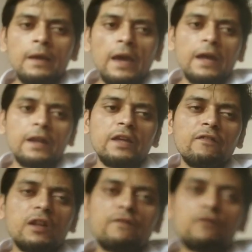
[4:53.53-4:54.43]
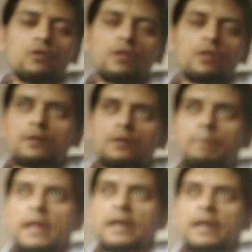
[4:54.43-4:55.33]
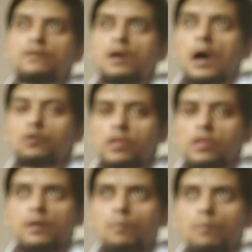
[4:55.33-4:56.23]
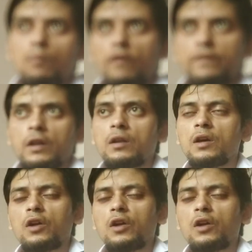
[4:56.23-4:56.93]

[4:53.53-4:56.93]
and even if you start playing outside more often,